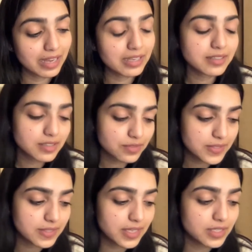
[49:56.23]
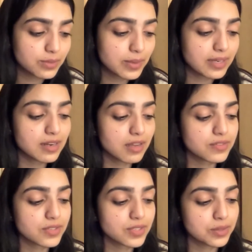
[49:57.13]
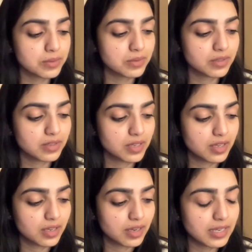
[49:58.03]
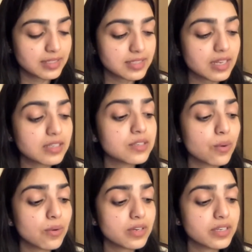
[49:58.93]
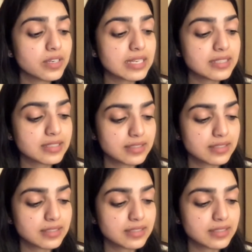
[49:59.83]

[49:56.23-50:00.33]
I heard of a saint who had loved you. I studied all night